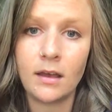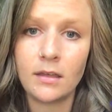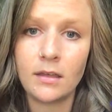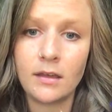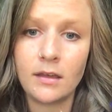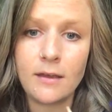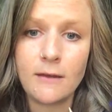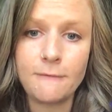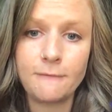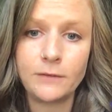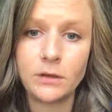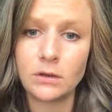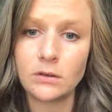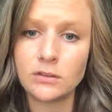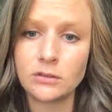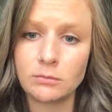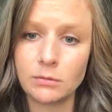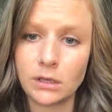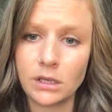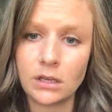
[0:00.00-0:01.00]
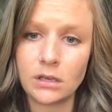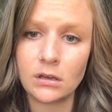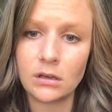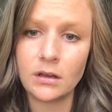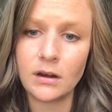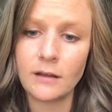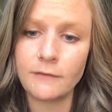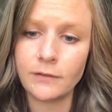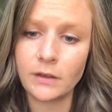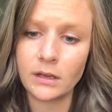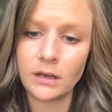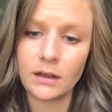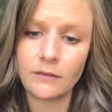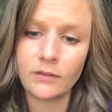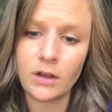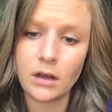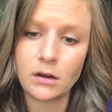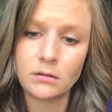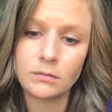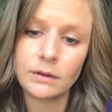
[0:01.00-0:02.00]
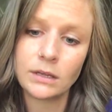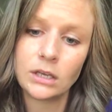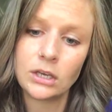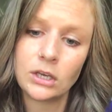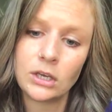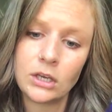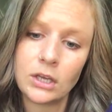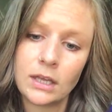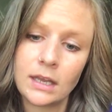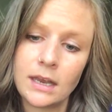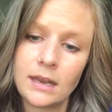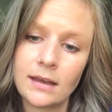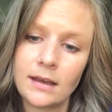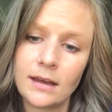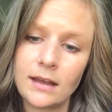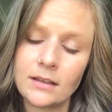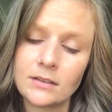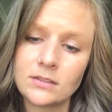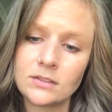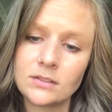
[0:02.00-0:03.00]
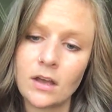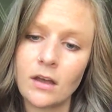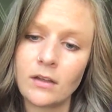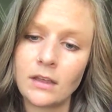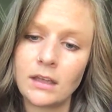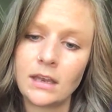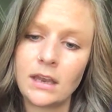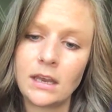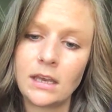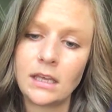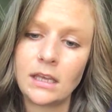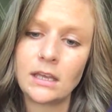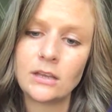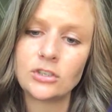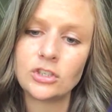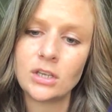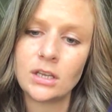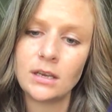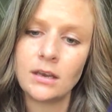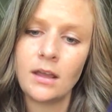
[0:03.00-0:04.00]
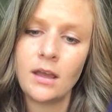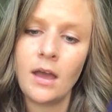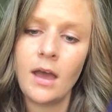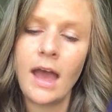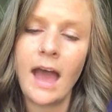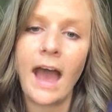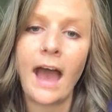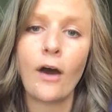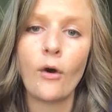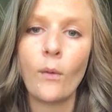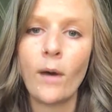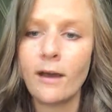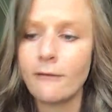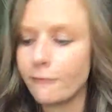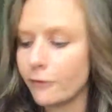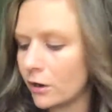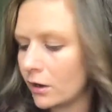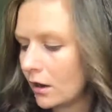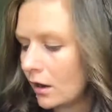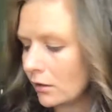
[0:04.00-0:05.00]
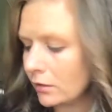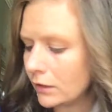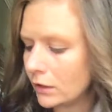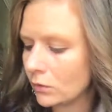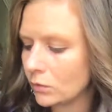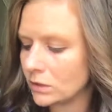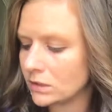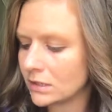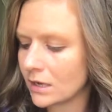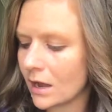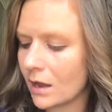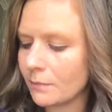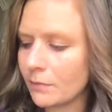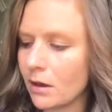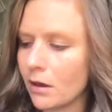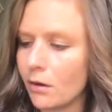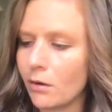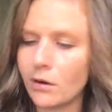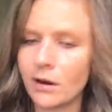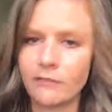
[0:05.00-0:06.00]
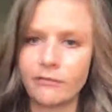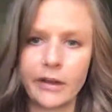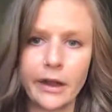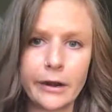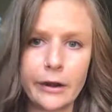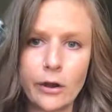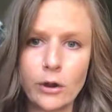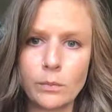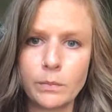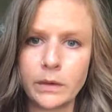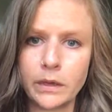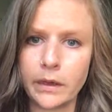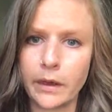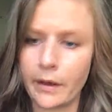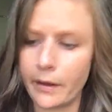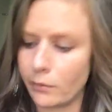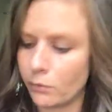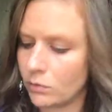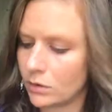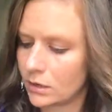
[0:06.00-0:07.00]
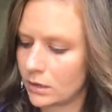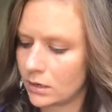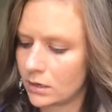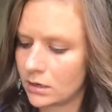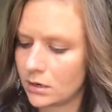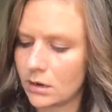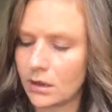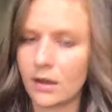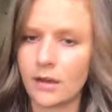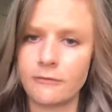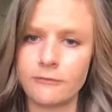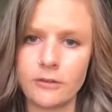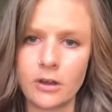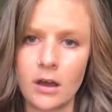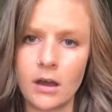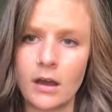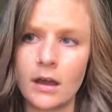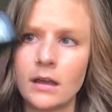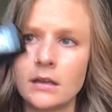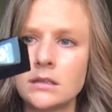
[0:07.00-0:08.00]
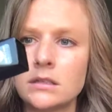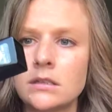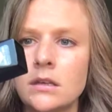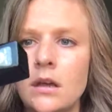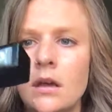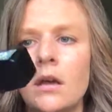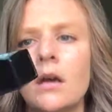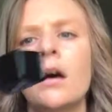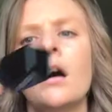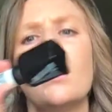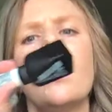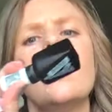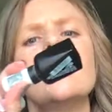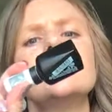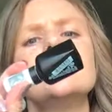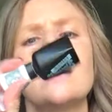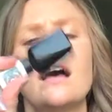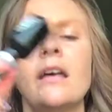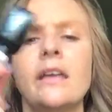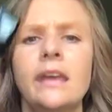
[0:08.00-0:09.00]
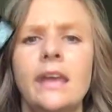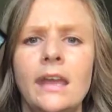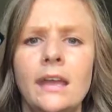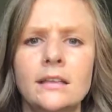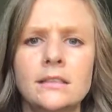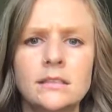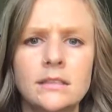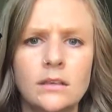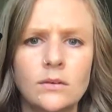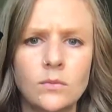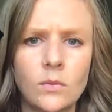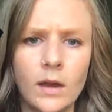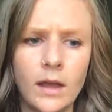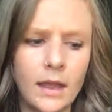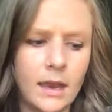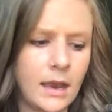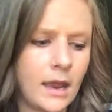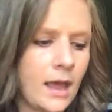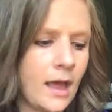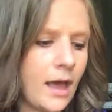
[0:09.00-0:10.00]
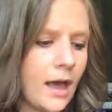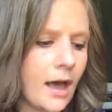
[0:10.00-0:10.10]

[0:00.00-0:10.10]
It feels really good. I feel like I've got a really good solid adhesion. However, a liquid top coat, I've got an OPI one, I've got a Sally Hansen one.